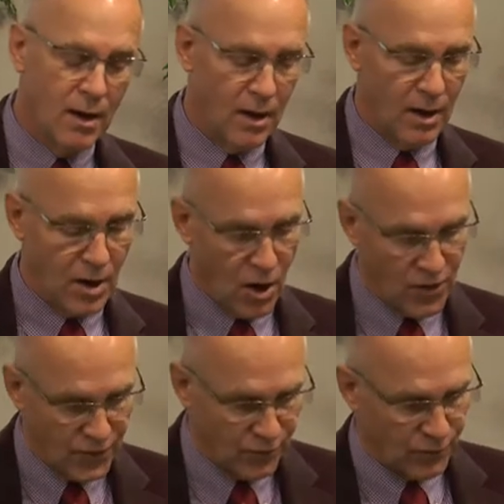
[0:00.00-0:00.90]

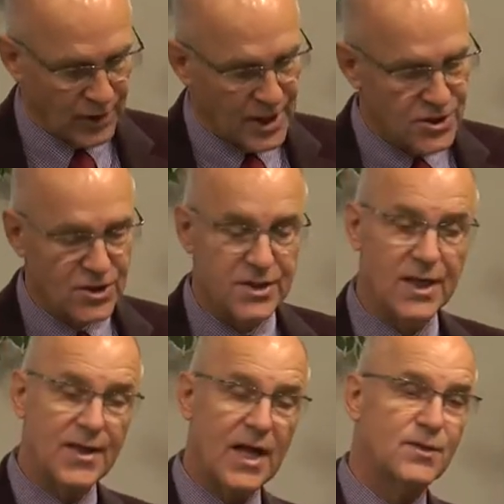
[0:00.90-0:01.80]
other religions,
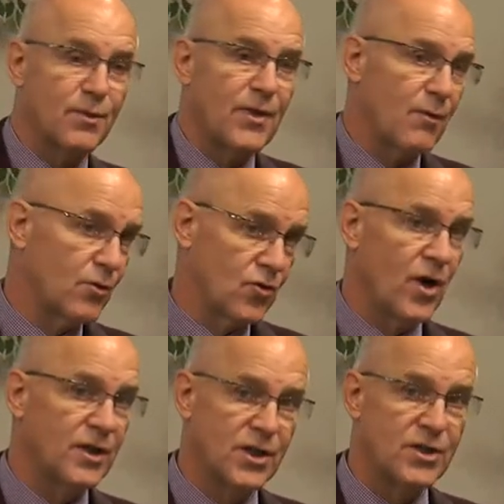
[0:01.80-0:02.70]
and that's what they were
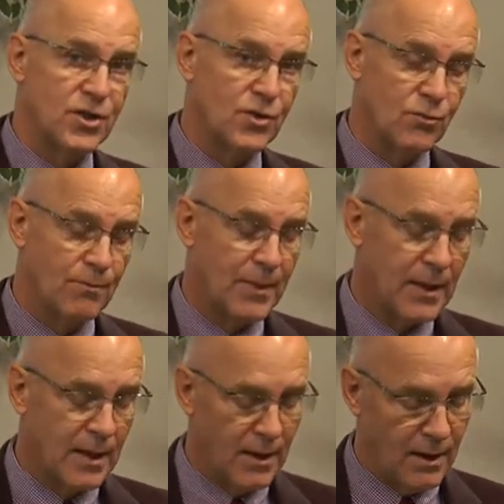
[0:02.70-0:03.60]
trying to do
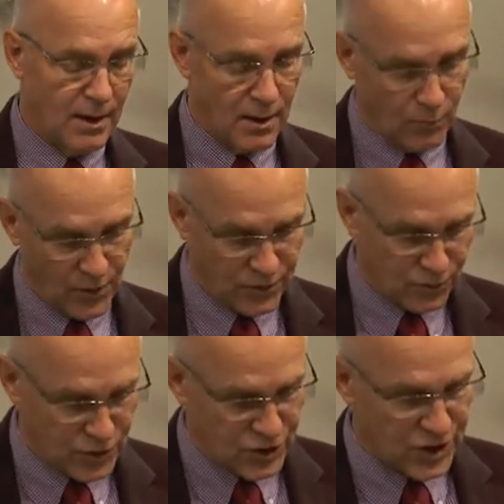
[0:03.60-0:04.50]
with
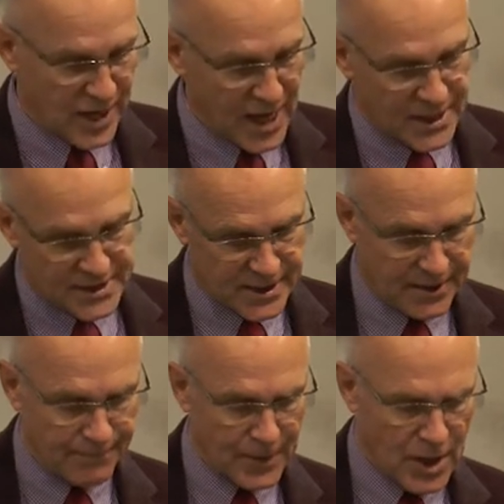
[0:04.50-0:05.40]
Christianity.